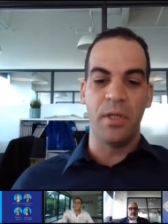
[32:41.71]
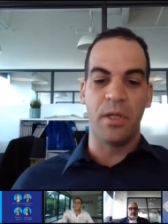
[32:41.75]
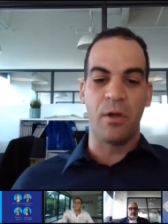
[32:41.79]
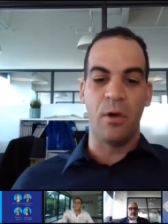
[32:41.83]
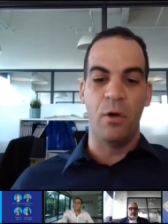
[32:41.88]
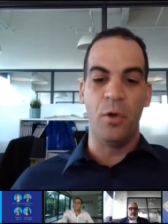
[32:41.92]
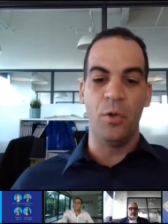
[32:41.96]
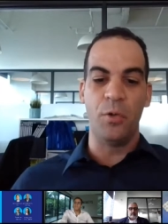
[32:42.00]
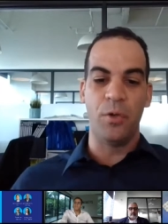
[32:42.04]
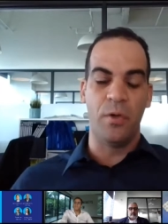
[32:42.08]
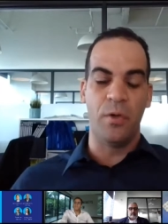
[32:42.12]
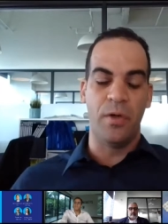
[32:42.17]
put
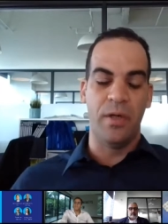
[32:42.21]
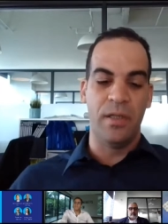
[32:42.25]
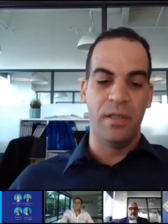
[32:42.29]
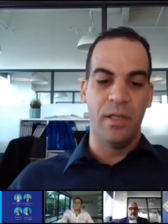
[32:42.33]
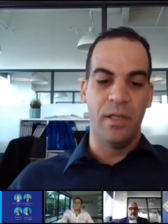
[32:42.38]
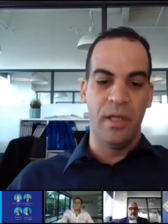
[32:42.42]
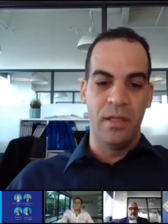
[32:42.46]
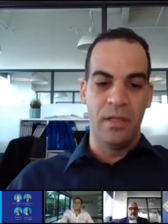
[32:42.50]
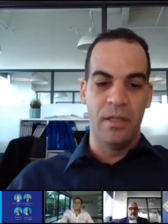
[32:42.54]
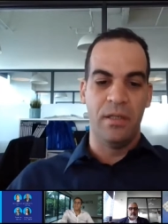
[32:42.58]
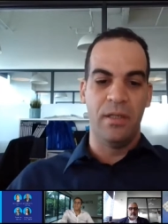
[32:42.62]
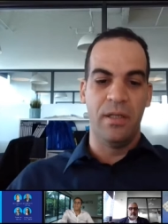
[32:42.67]
the
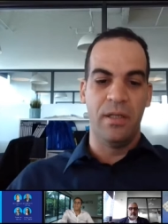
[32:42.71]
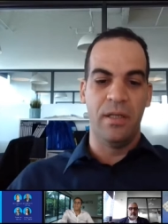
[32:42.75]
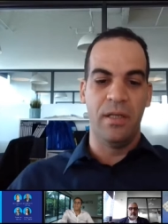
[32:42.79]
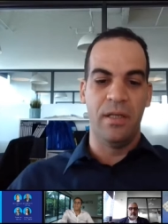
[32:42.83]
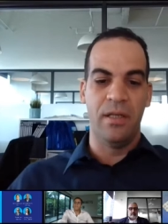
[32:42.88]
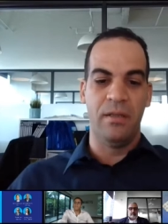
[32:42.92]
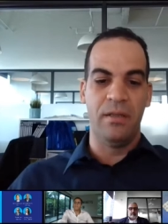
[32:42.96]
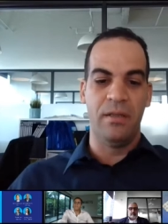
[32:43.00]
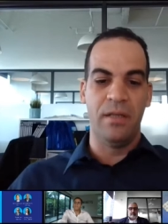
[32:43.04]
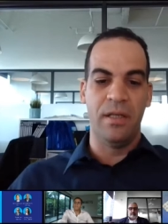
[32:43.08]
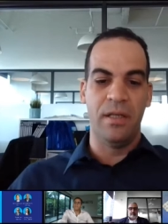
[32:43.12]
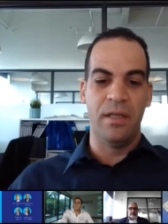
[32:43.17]
into
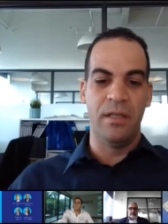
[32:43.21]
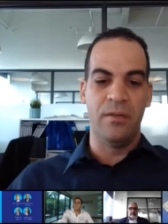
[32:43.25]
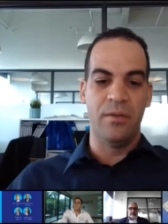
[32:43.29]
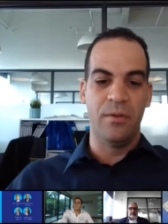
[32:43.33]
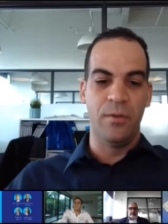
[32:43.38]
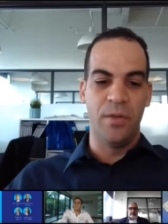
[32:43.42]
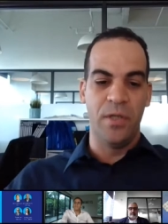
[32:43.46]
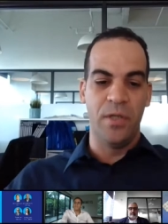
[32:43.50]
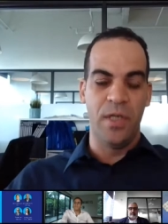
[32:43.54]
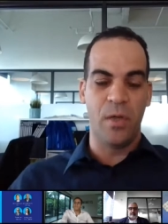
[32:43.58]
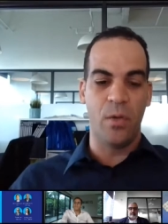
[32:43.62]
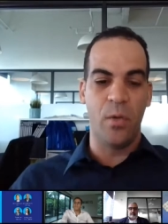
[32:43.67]

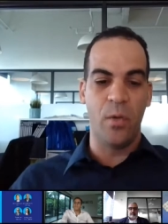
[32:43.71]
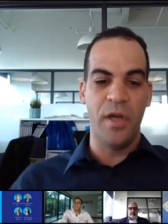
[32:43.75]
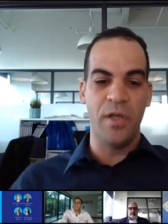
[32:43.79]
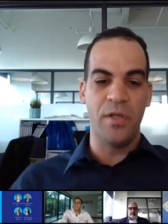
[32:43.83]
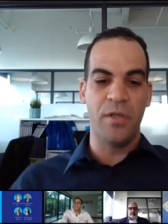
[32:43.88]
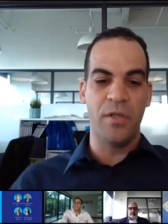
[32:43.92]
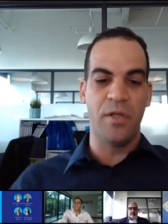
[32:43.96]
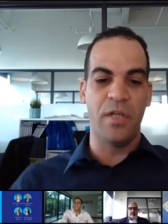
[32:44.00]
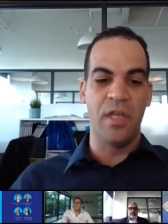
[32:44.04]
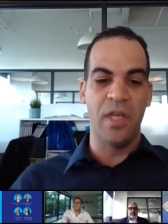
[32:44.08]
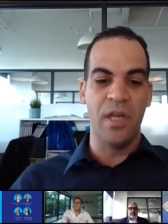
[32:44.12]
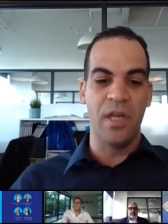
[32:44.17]
the
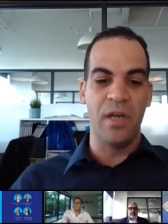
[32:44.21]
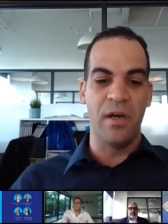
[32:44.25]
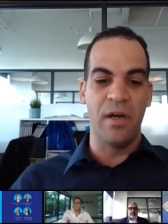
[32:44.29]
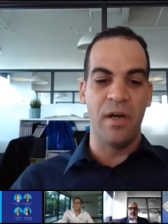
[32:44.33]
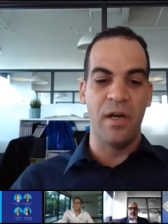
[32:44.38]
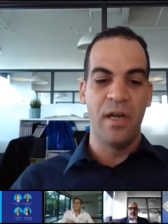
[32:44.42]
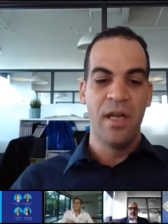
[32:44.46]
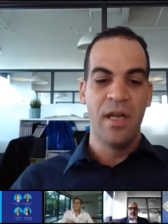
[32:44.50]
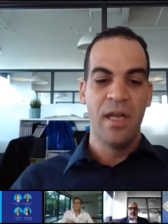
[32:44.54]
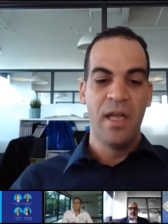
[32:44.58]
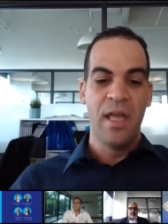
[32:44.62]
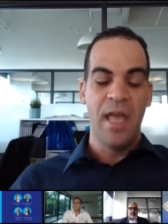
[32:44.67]
equation
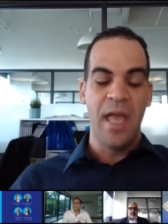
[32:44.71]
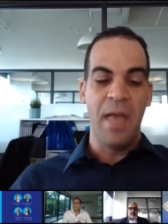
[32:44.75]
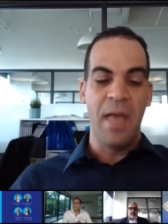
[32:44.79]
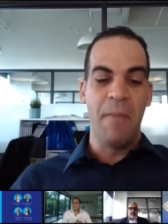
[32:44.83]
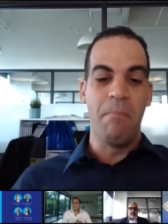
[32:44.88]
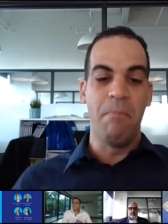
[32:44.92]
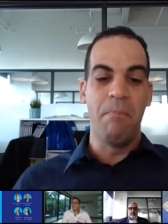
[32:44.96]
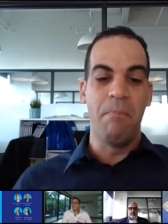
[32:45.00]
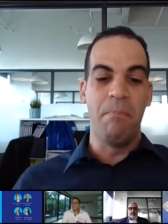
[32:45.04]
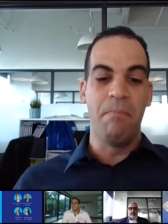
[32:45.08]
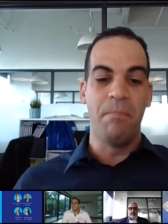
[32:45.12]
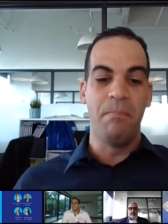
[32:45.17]
here
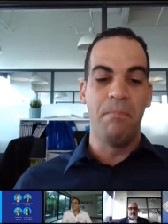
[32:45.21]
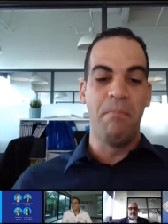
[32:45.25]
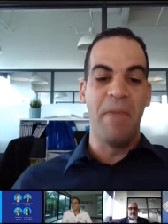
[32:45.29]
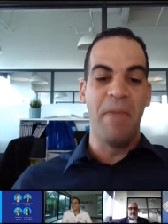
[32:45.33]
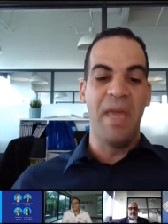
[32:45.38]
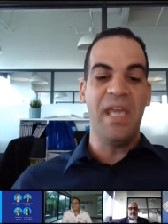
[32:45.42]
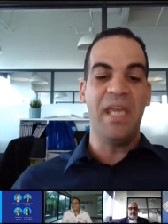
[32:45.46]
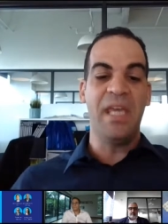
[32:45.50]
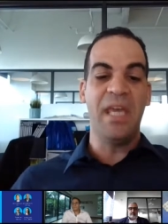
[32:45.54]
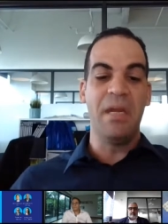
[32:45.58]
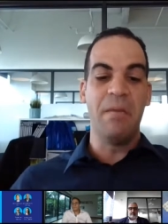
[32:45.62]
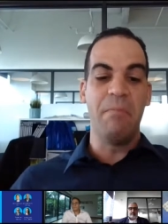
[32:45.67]
and
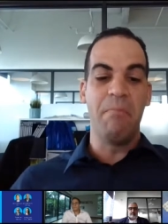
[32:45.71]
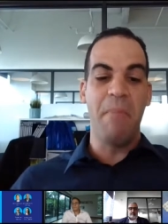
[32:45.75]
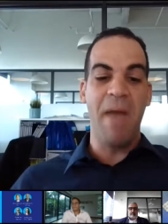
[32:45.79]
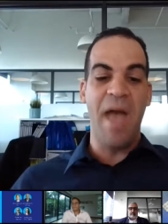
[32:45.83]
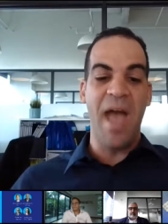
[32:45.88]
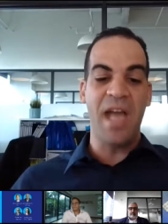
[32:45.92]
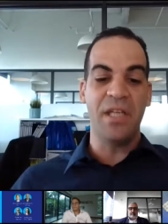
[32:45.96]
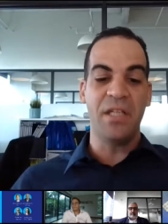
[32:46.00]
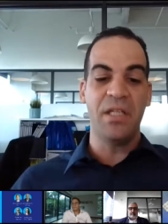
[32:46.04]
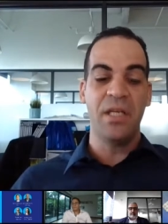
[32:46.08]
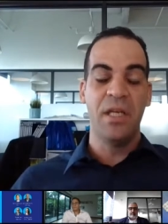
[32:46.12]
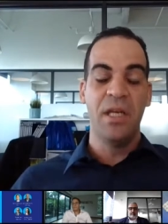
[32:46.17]
make it
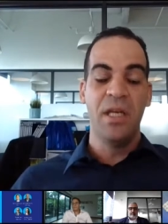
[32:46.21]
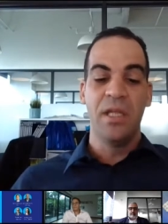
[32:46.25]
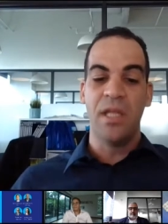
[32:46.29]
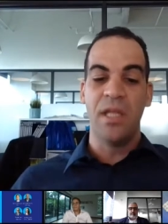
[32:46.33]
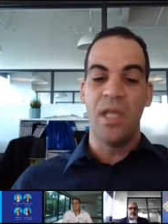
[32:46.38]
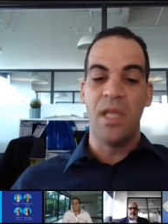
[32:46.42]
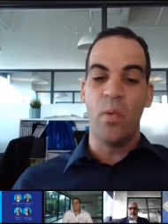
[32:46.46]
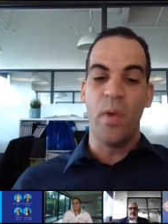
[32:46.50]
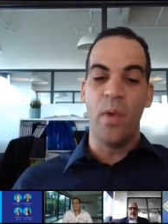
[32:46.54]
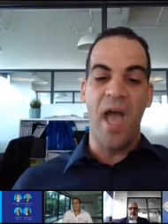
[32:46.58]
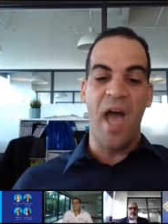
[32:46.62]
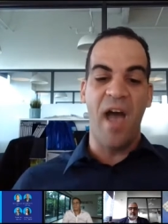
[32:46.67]
match,
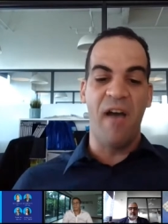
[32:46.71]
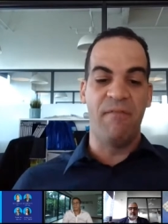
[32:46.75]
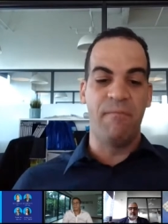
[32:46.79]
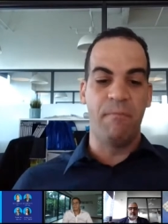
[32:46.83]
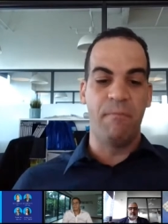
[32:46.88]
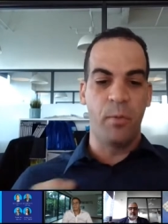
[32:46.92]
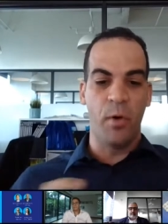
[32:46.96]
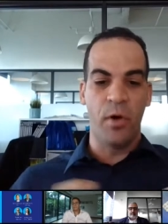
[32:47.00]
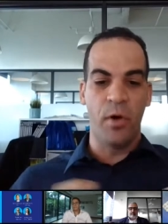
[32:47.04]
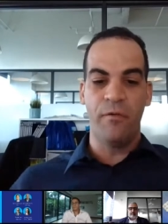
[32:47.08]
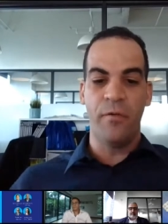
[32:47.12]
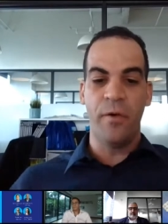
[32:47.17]
and we
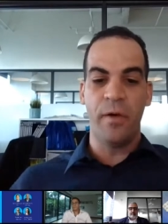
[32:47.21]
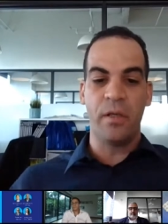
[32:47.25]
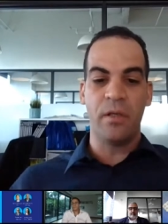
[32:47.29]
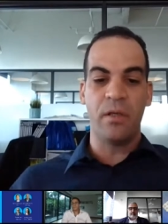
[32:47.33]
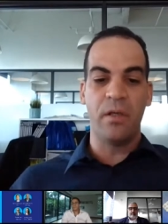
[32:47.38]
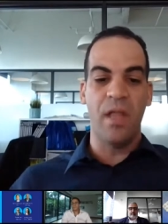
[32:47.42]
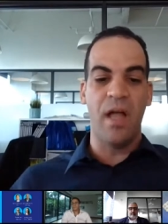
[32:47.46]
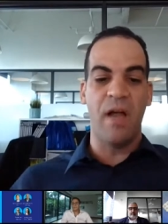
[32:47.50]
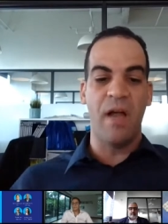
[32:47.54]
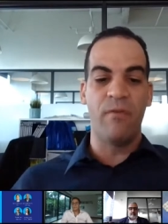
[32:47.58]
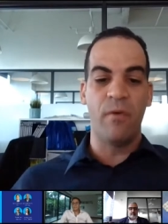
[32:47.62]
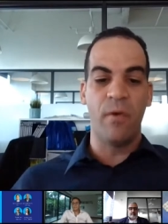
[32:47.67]
have
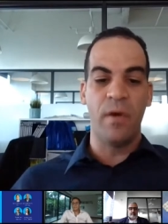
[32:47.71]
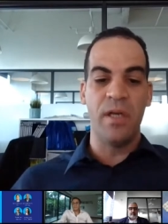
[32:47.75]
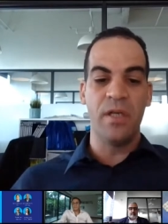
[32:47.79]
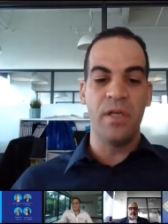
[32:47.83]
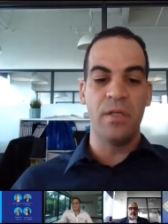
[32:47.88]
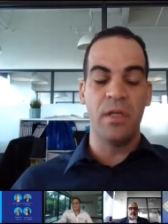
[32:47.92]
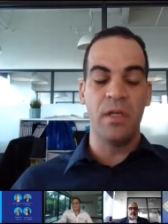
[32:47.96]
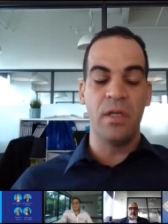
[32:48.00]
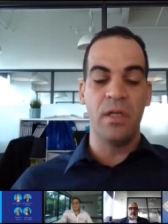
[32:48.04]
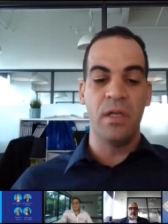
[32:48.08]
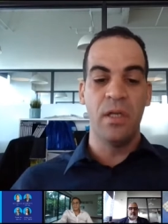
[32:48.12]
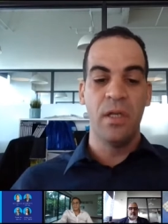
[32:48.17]
perfect
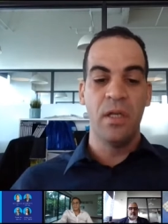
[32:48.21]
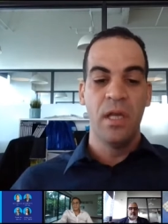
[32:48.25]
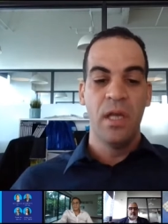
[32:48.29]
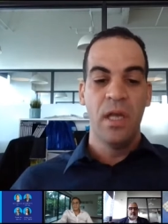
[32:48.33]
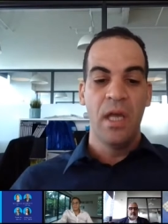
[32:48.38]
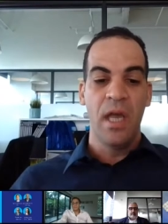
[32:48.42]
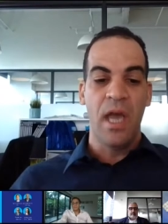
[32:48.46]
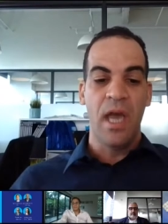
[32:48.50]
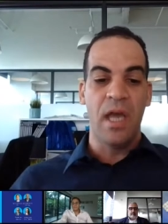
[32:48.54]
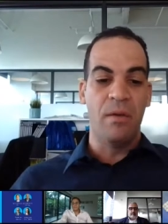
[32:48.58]
collaboration,